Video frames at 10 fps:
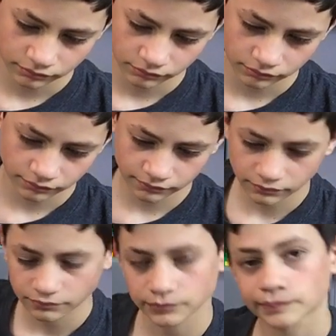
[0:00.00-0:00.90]

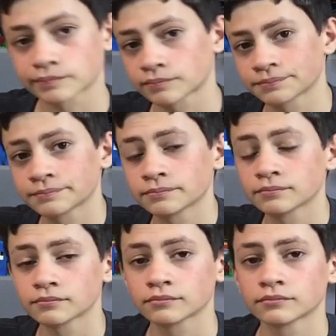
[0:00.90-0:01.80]

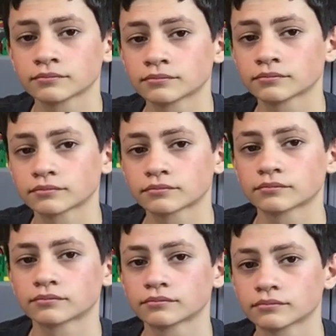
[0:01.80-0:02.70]

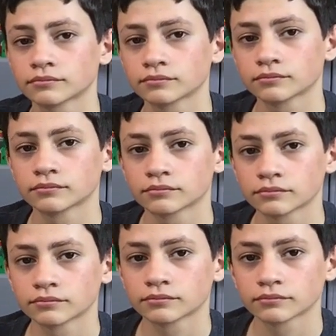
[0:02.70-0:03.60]
(silent)